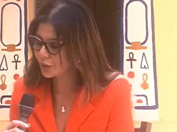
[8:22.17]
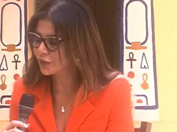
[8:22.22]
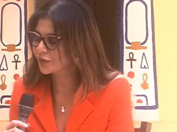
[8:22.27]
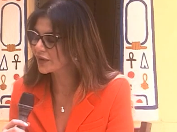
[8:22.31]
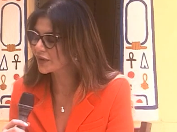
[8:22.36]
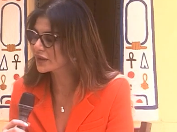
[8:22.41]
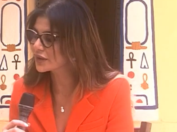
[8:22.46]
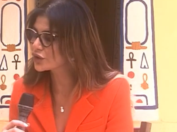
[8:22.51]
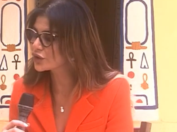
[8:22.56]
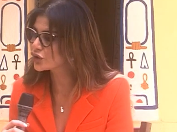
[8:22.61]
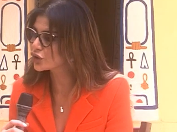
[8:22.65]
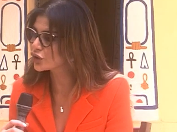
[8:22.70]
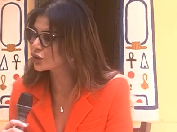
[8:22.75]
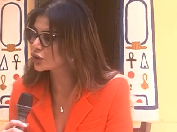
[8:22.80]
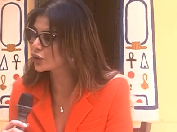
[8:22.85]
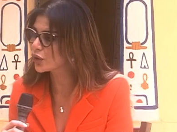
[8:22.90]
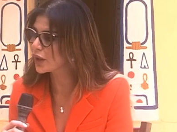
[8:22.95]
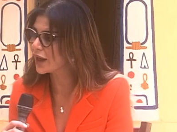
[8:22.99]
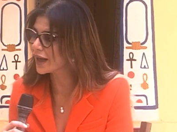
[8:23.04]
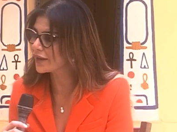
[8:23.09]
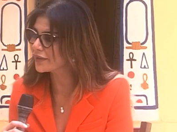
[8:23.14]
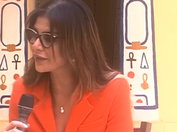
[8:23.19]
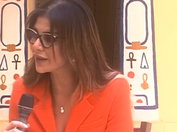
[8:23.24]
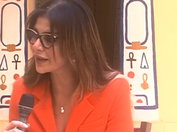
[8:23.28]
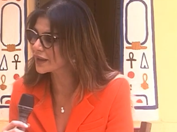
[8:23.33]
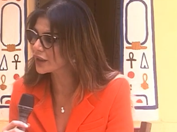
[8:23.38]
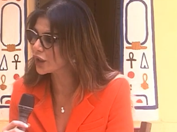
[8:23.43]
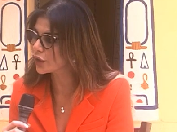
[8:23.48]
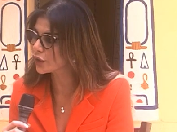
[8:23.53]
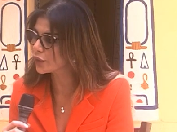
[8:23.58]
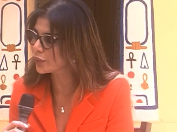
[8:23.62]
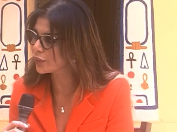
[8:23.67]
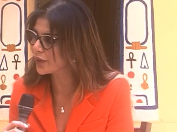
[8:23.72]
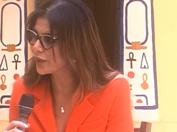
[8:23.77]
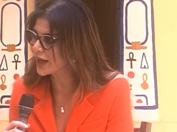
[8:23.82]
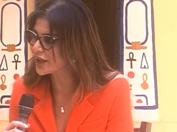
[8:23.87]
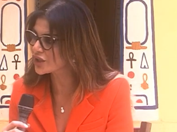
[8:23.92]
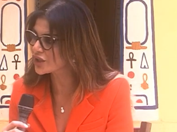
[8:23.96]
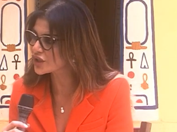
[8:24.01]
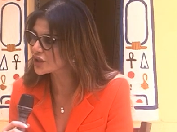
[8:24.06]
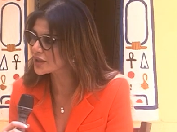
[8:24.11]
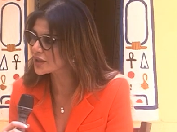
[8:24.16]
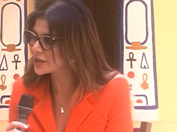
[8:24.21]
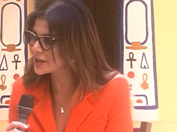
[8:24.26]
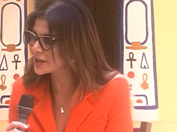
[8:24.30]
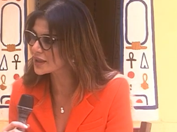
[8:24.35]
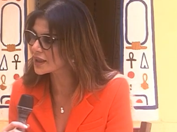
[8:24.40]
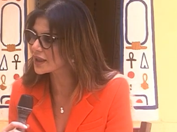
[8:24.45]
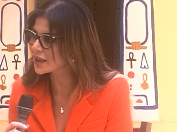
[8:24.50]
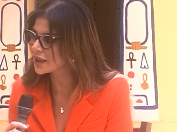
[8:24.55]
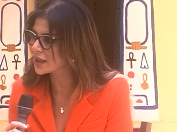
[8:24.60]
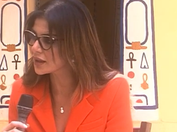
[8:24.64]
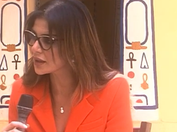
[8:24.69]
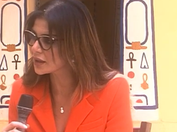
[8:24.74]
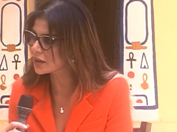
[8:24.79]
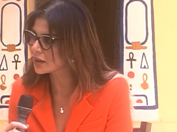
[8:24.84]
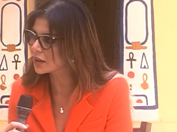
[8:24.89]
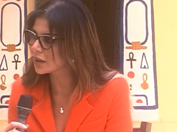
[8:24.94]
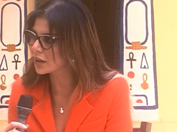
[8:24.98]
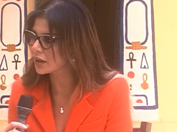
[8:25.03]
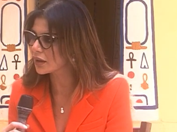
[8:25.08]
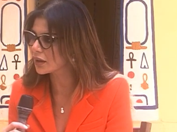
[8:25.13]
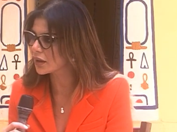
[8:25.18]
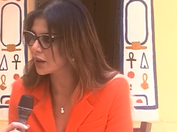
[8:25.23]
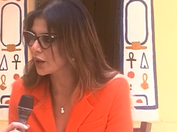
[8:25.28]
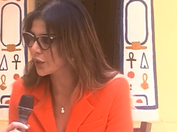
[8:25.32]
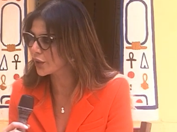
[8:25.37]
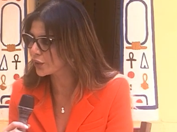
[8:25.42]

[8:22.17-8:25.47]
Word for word: Perfect. Do you have any other branches in uh,